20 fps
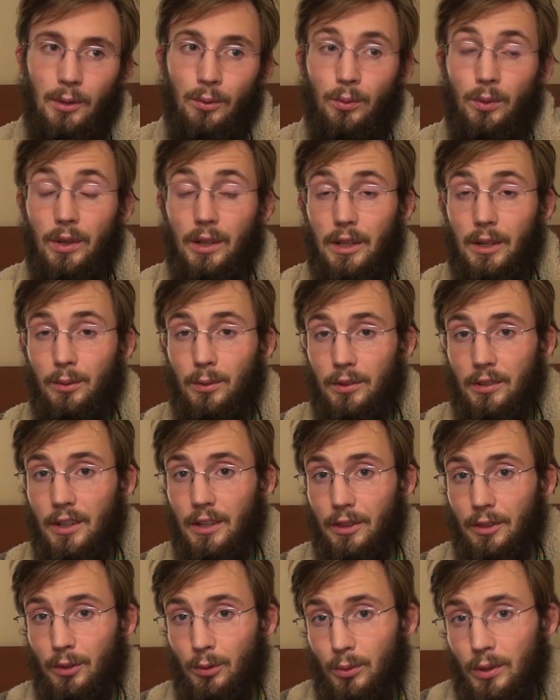I really was
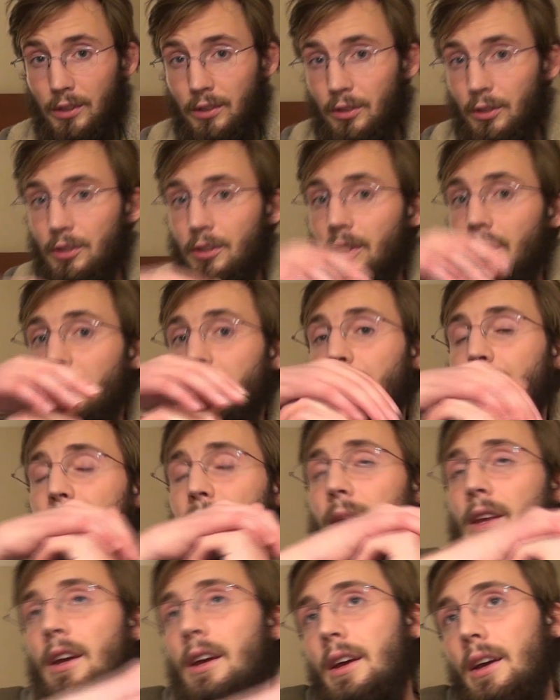hitting the research then
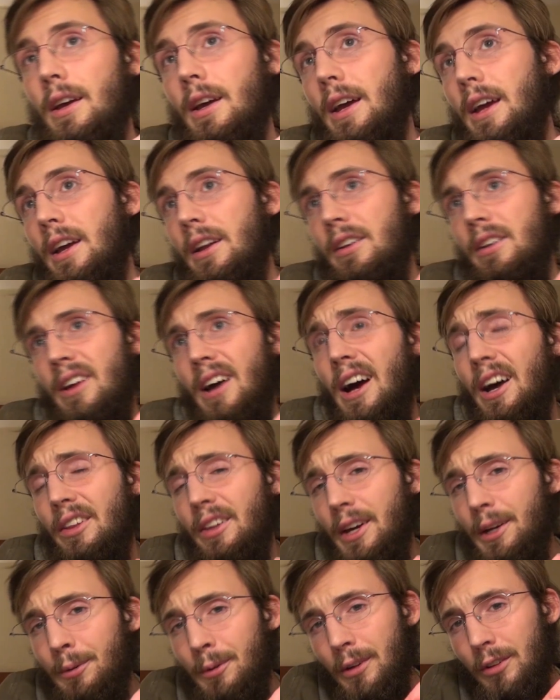and
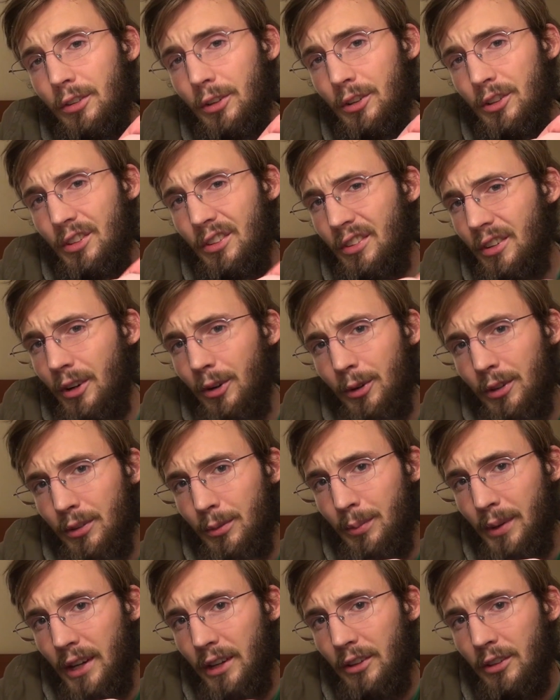online research isn't always
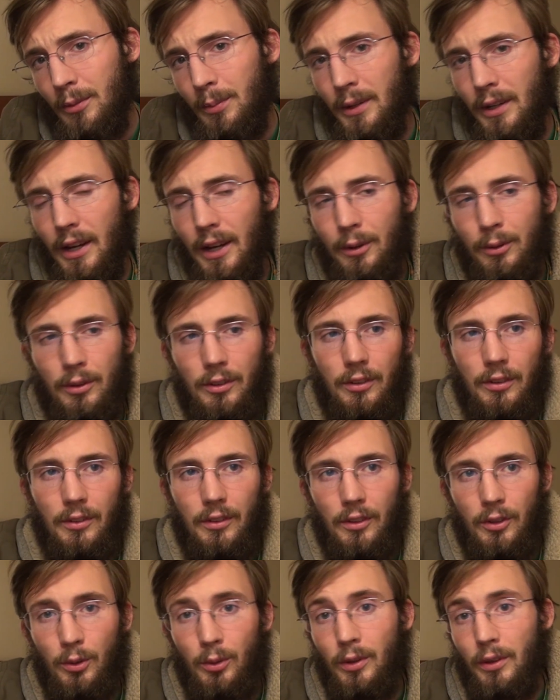the best, but I was
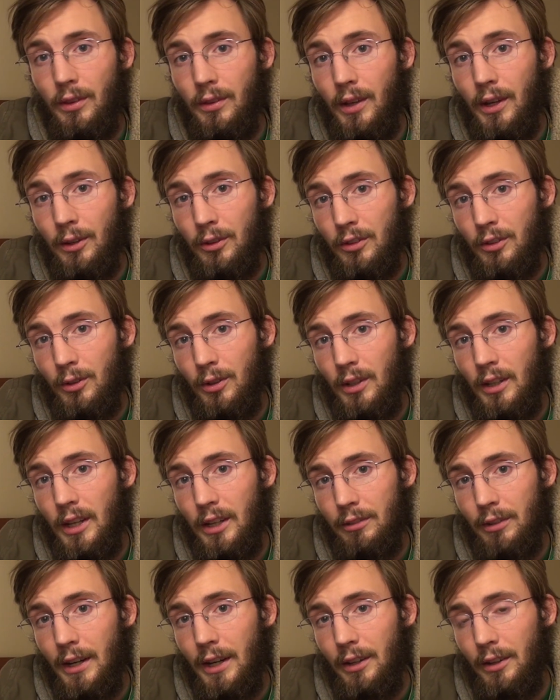doing I was doing a
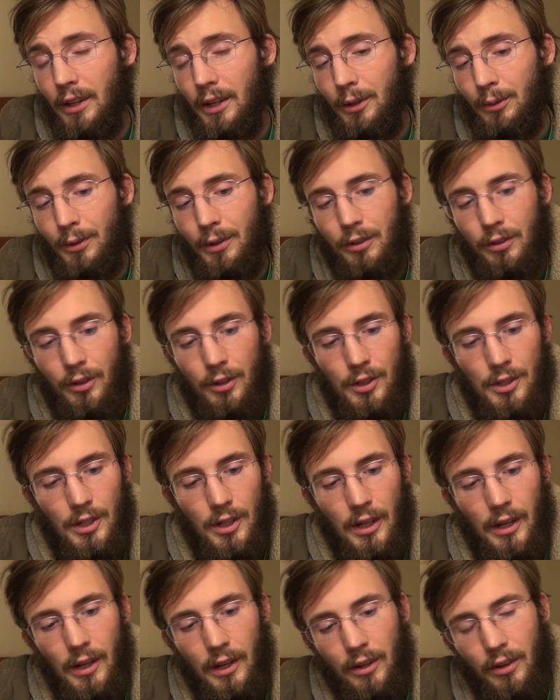lot of online research
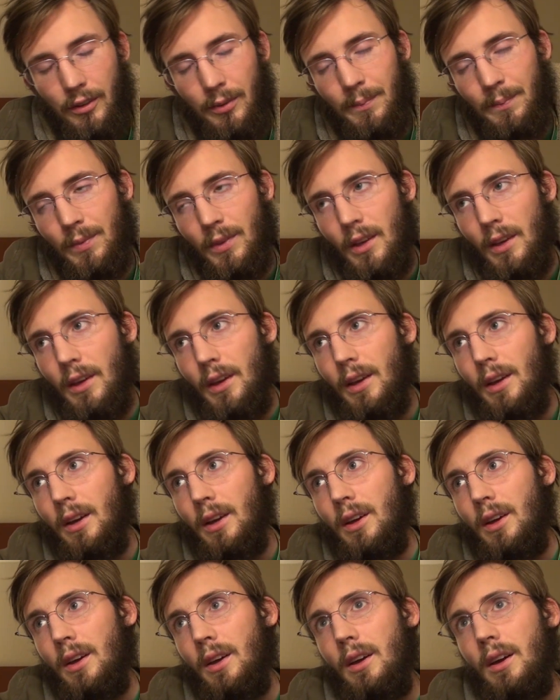and
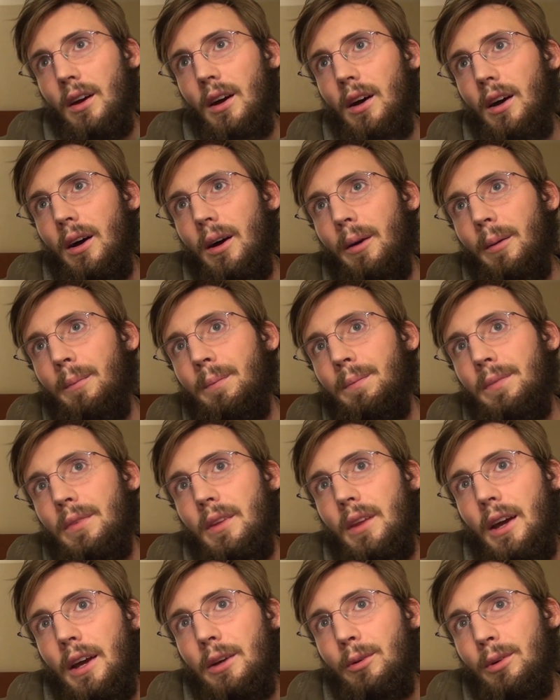um,
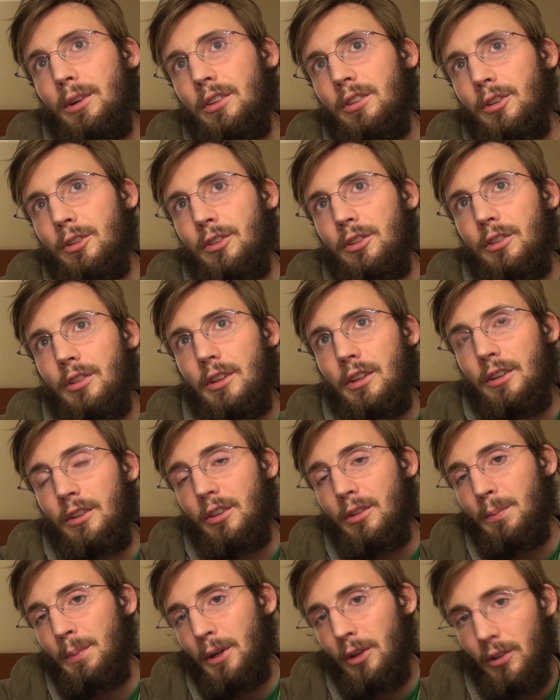I researched
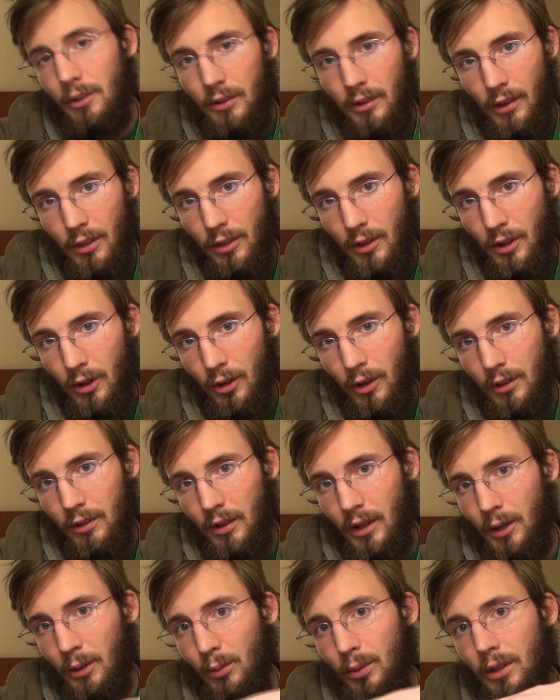conspiracy
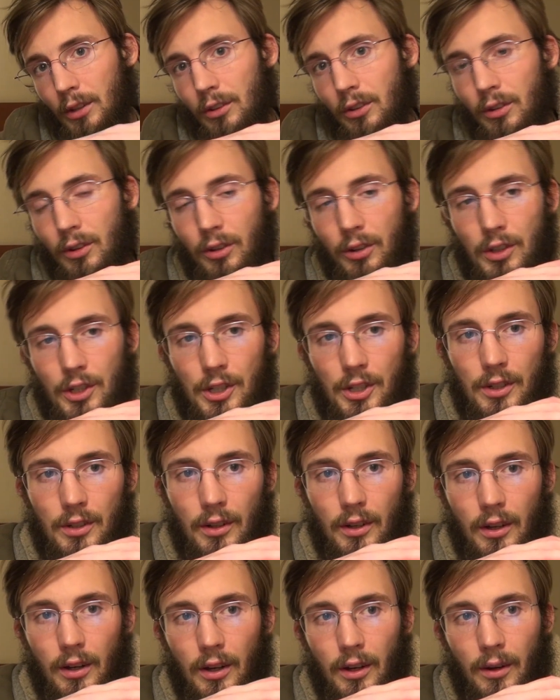theories. I researched
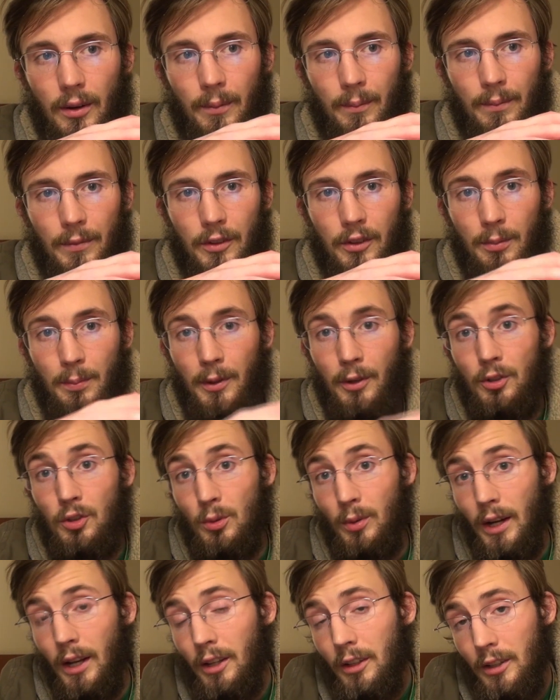um,
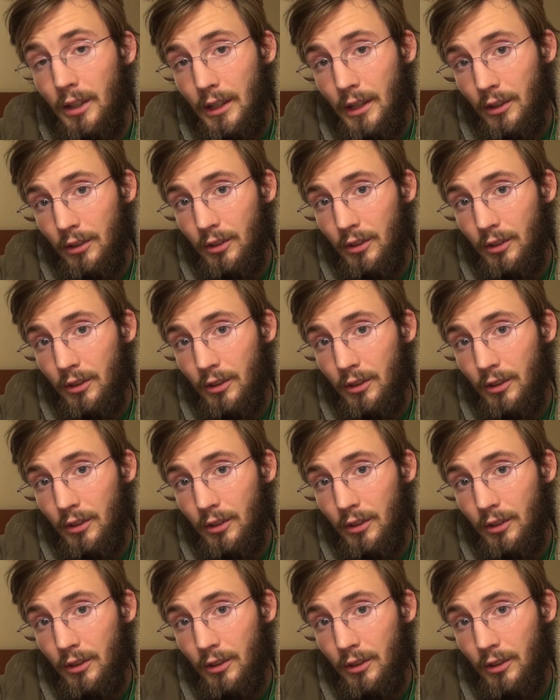spirituality.